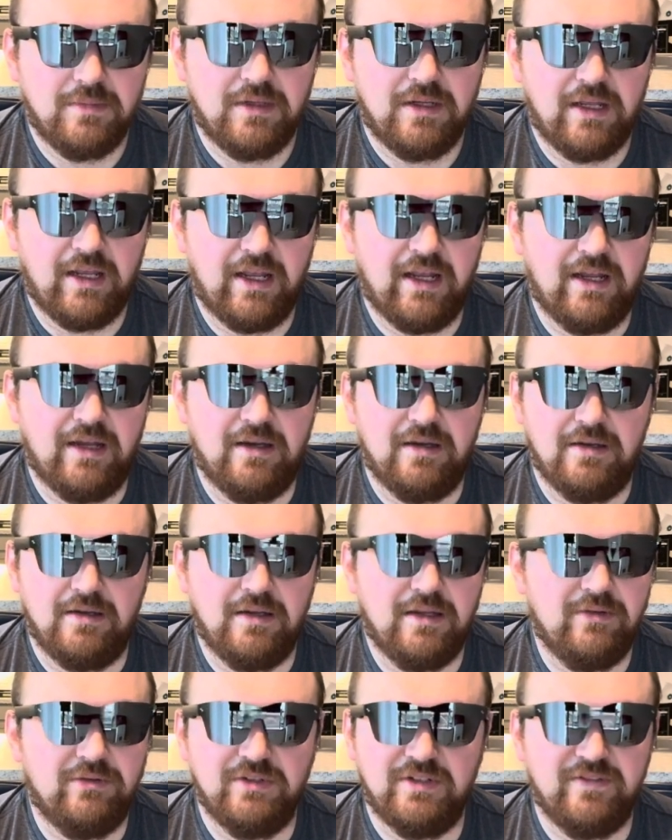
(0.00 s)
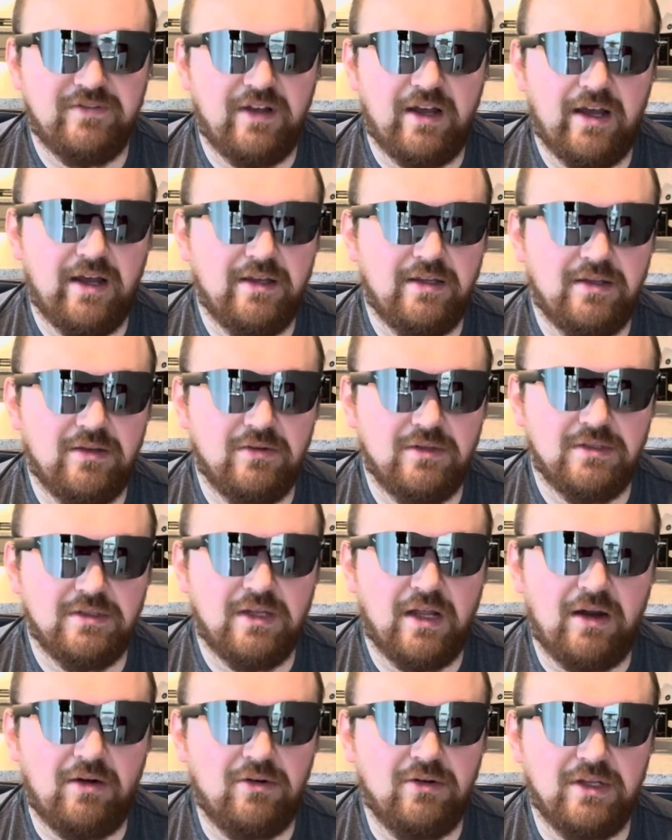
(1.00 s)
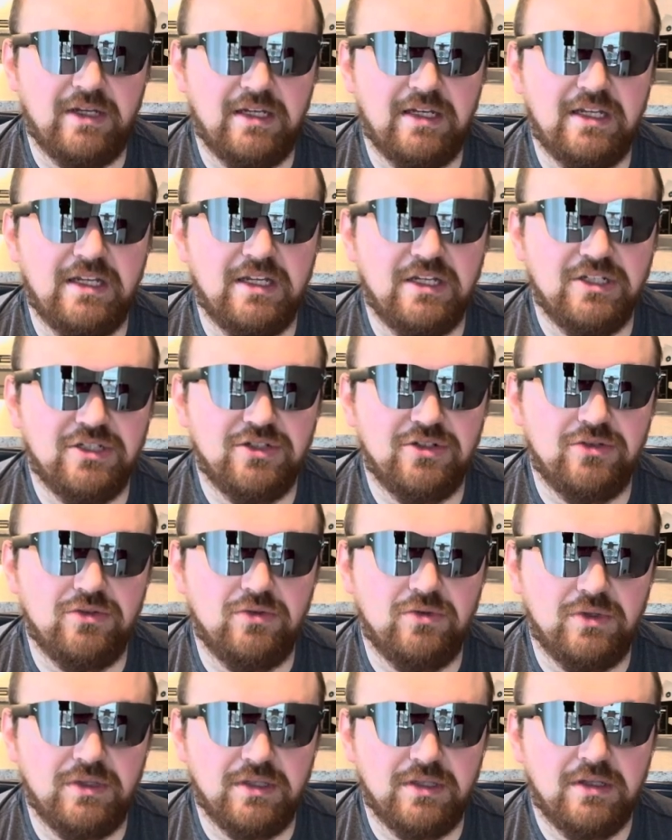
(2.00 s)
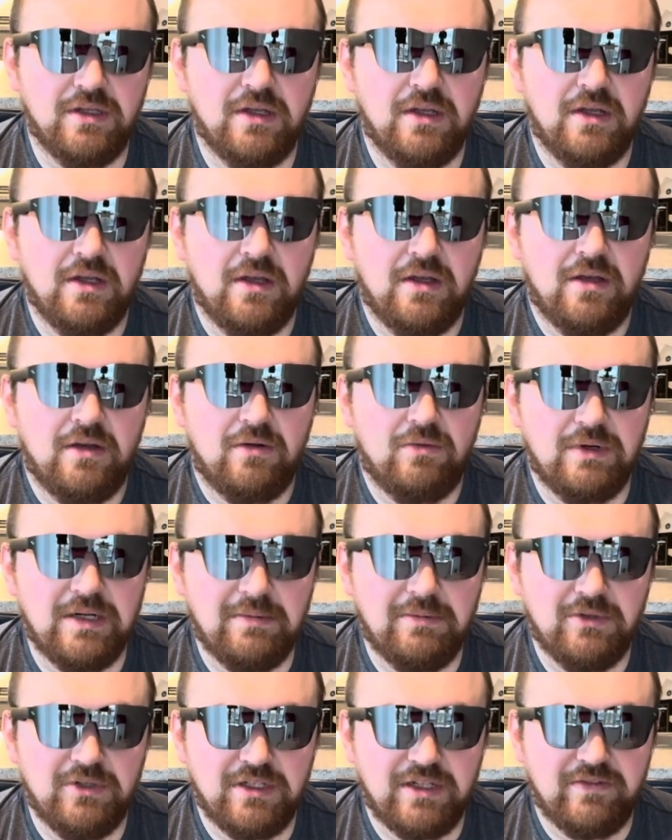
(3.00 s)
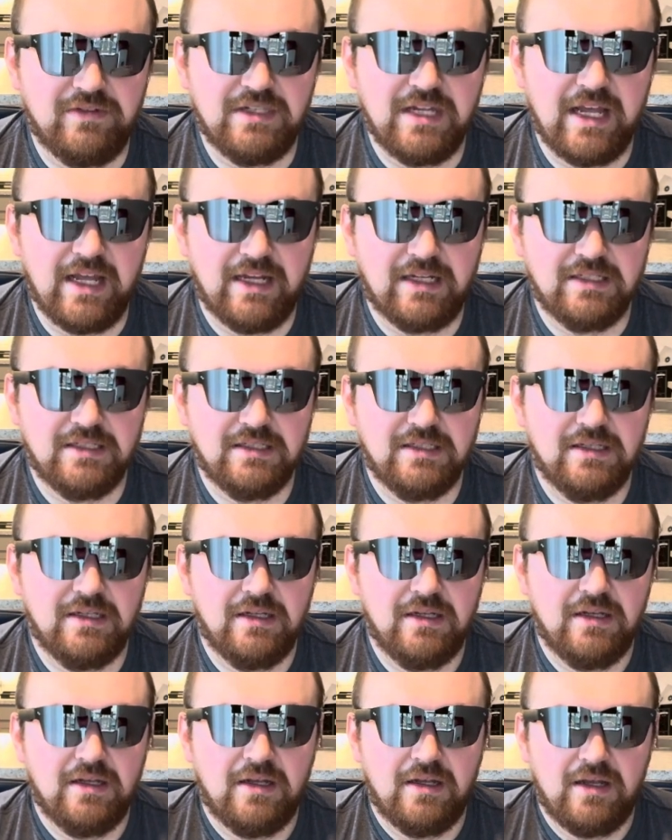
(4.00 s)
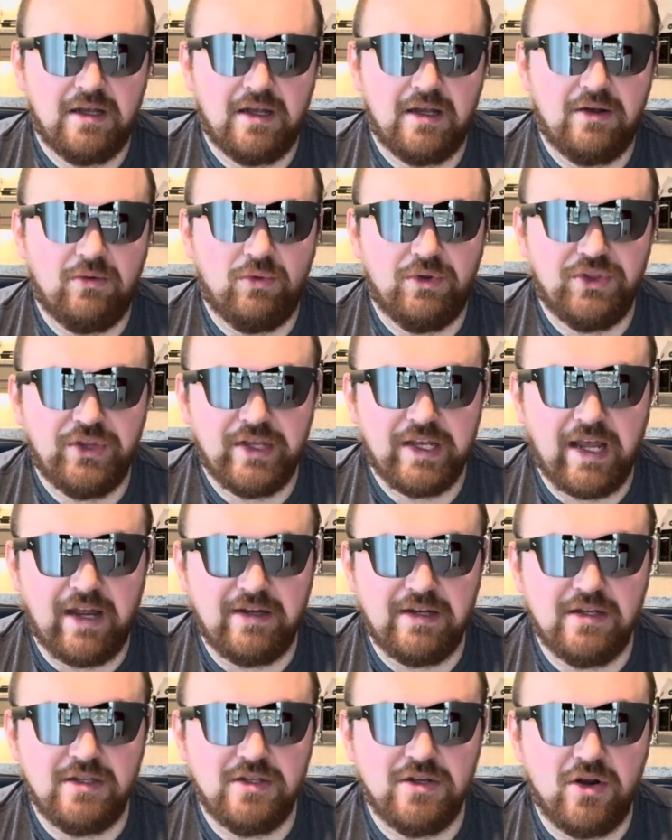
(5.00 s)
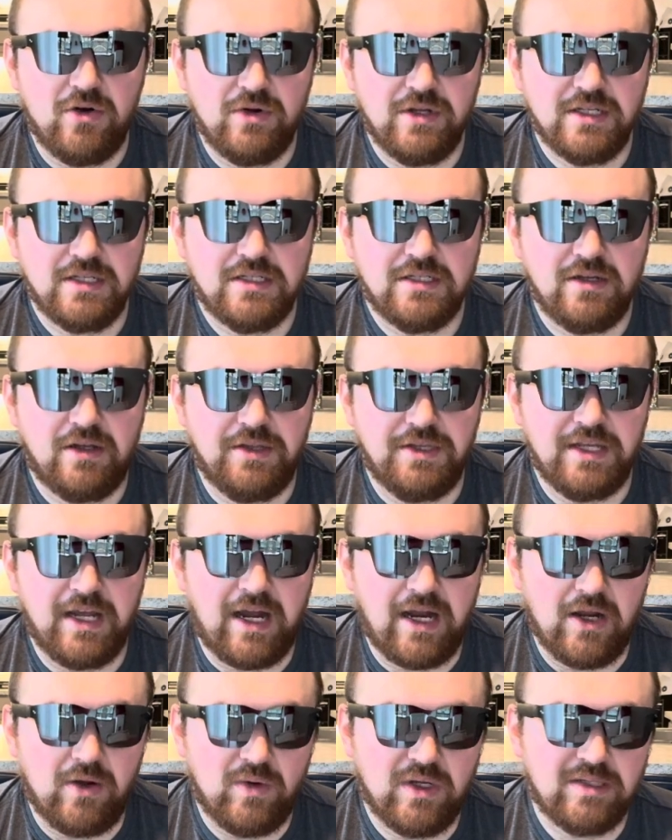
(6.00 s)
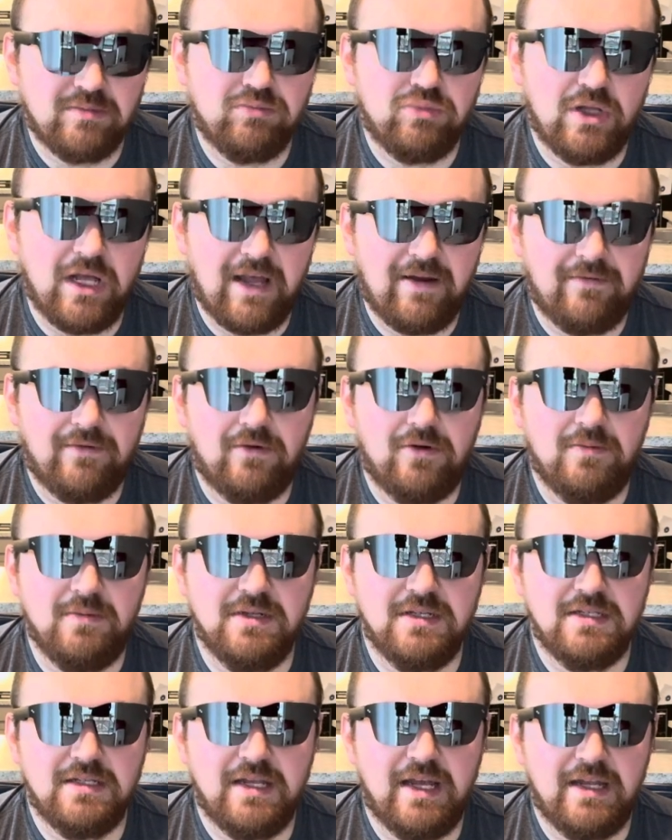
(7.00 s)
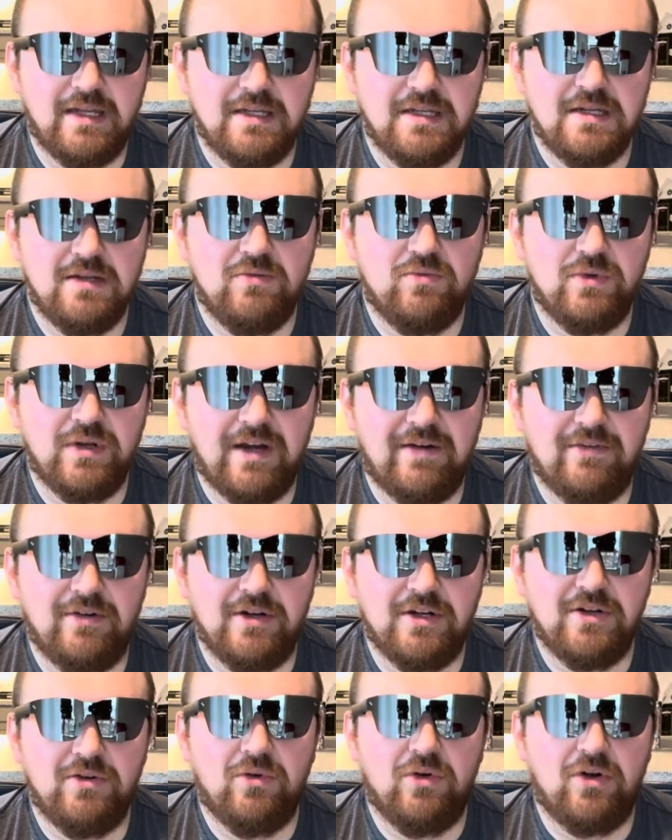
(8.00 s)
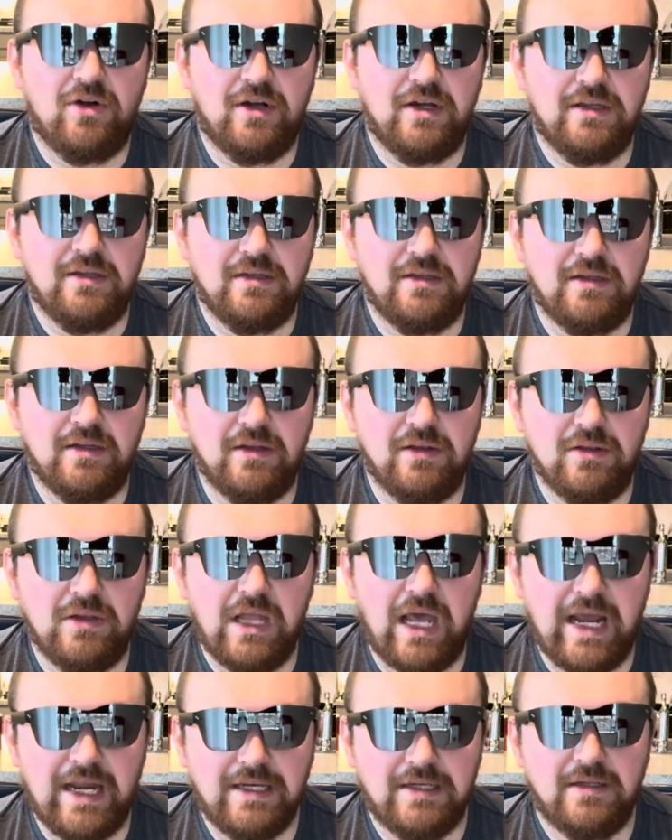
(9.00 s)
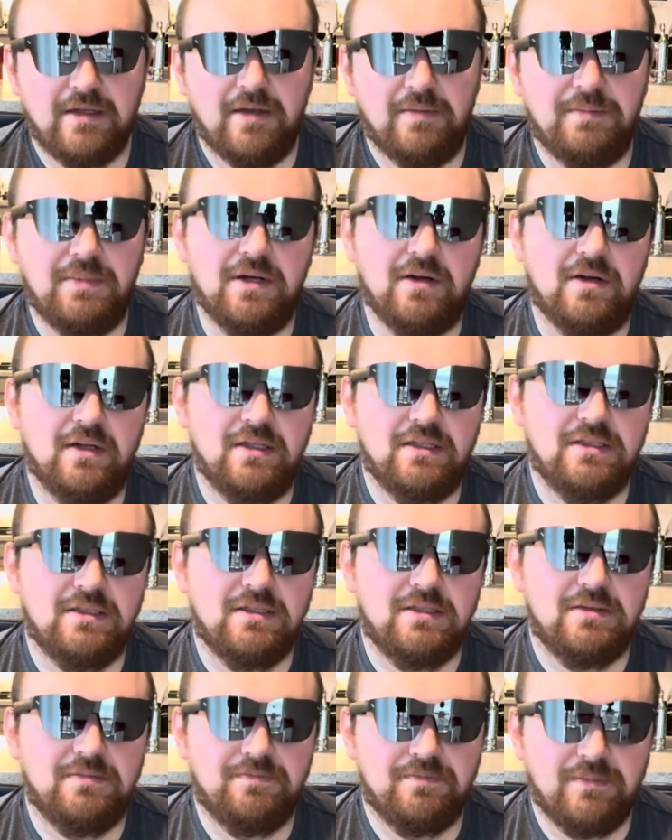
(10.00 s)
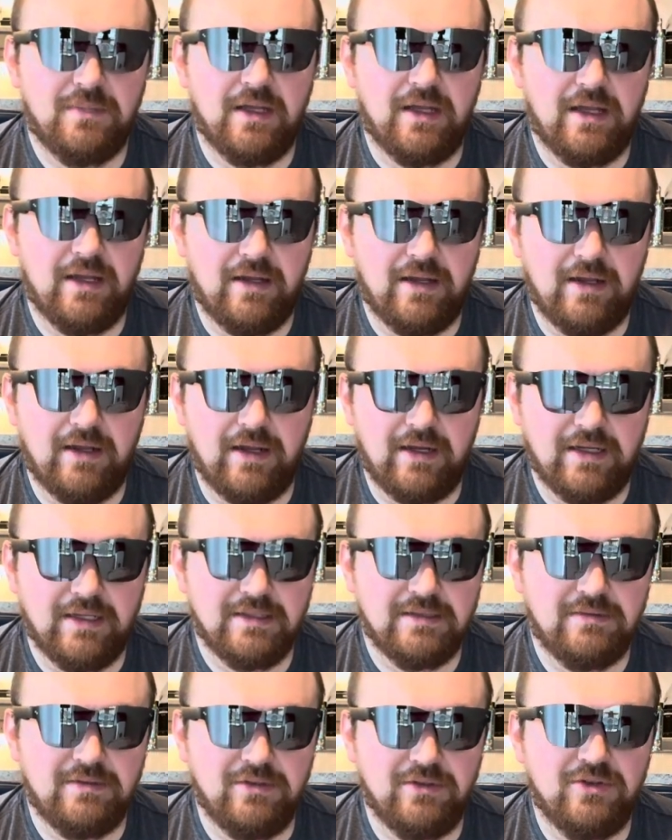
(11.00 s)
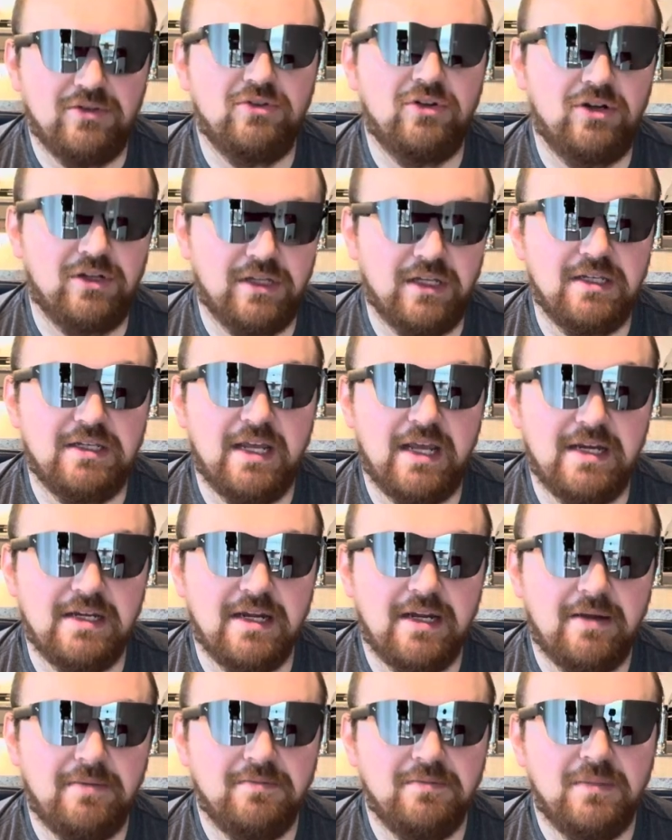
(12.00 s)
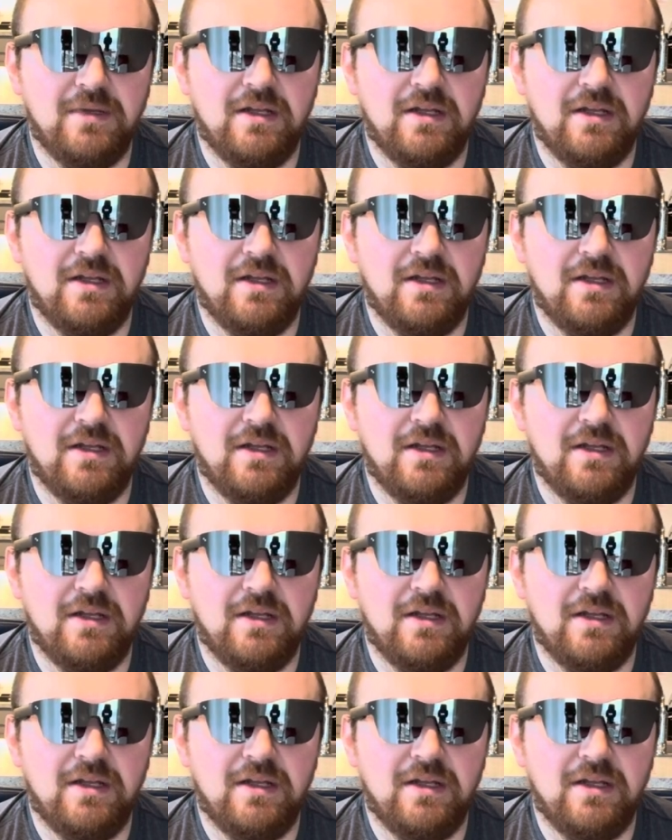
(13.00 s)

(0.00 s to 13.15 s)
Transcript: And it was fine. There was not really any issue with readability of text. One thing I did notice on the iOS platform is that whenever you are in the light appearance, I guess, during the daytime,